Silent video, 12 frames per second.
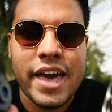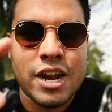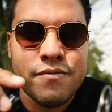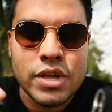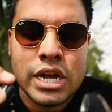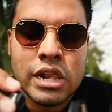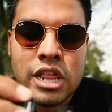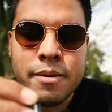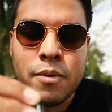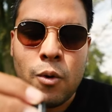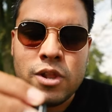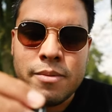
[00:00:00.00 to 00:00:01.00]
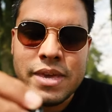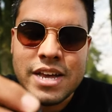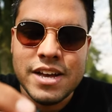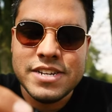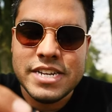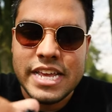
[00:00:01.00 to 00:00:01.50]
fan of the clip only
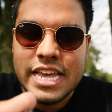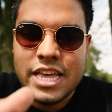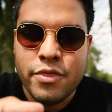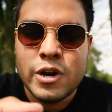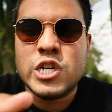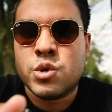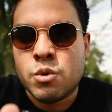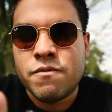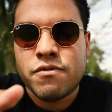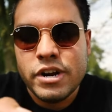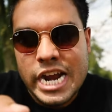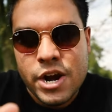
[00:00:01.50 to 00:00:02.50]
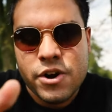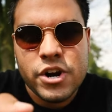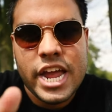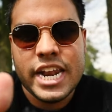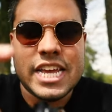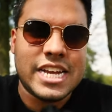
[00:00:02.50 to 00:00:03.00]
because there's room for
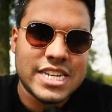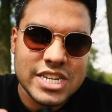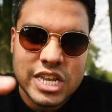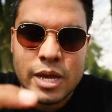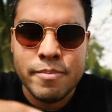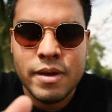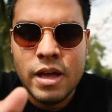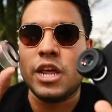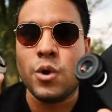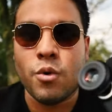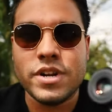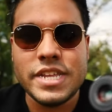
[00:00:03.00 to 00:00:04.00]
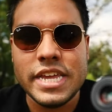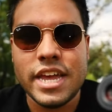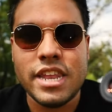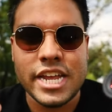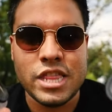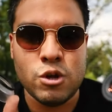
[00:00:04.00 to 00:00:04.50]
error and it can slip. In order to
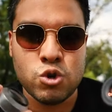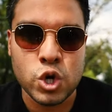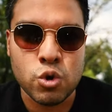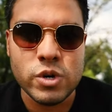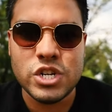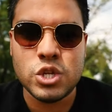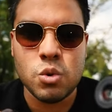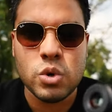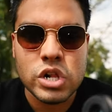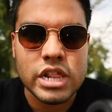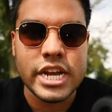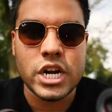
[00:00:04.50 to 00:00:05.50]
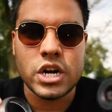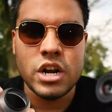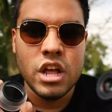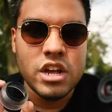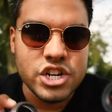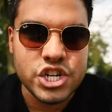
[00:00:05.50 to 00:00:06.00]
get like the crystal clear
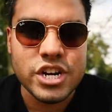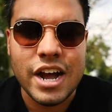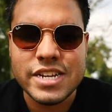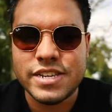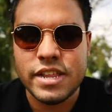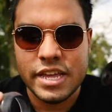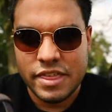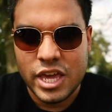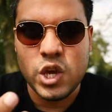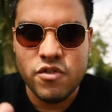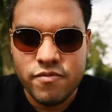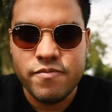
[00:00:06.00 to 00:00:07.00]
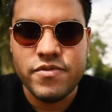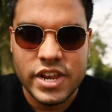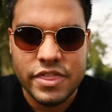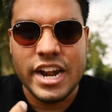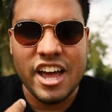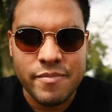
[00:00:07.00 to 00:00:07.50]
shots like that you've
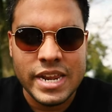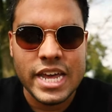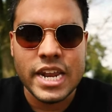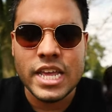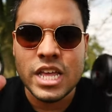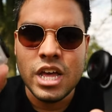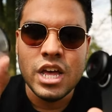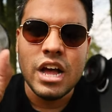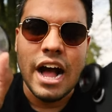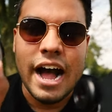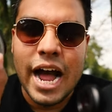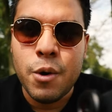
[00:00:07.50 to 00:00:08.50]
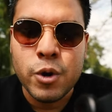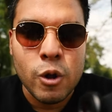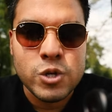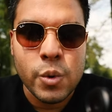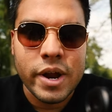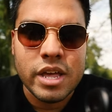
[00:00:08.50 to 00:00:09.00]
seen that I've been getting, I would
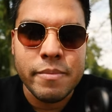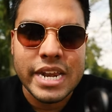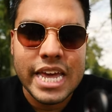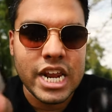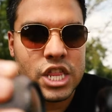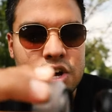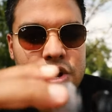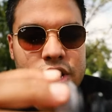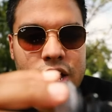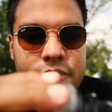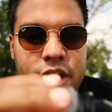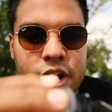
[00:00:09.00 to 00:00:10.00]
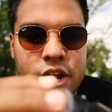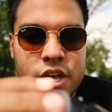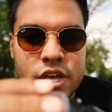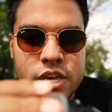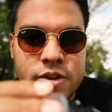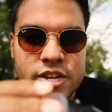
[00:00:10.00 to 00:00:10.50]
also recommend getting the hood on there.
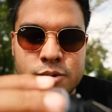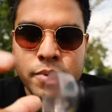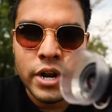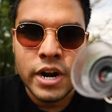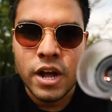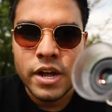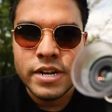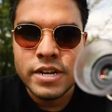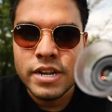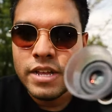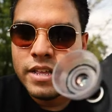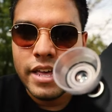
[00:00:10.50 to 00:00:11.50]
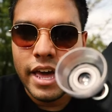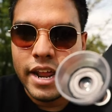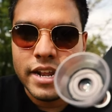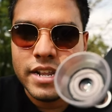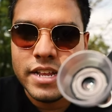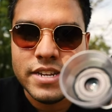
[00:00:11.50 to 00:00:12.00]
You just put it on
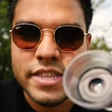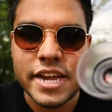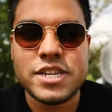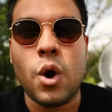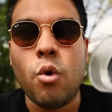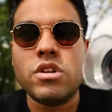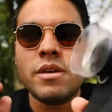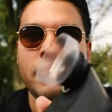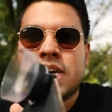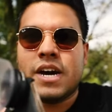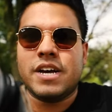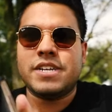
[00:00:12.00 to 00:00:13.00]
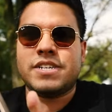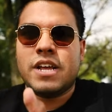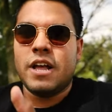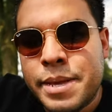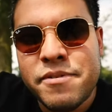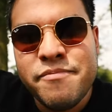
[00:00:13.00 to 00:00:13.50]
and it, it sticks. Only because
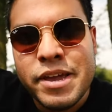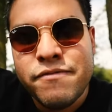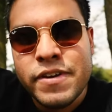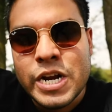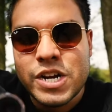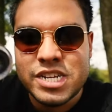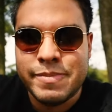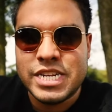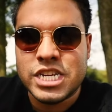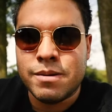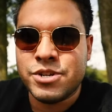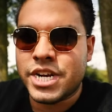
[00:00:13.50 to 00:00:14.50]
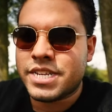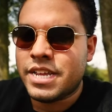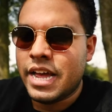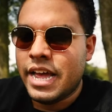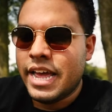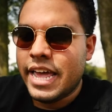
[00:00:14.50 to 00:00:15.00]
tip of my finger is my
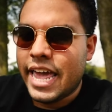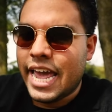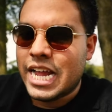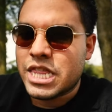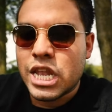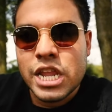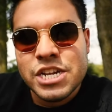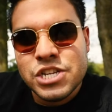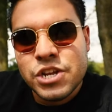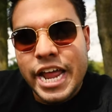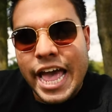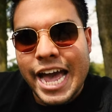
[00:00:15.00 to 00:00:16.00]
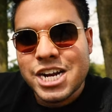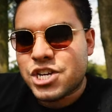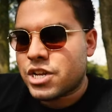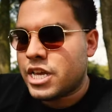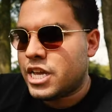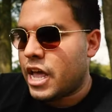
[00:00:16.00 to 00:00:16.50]
subject and the lens
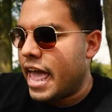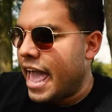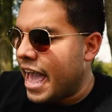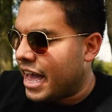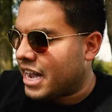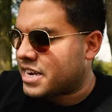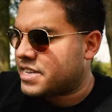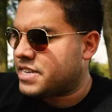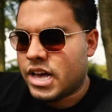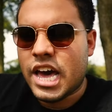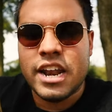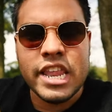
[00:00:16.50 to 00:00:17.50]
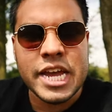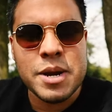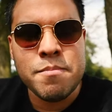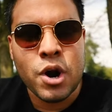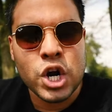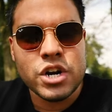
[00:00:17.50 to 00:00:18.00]
actually acts kind of
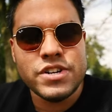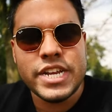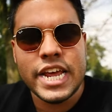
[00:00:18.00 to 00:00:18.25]
like a marker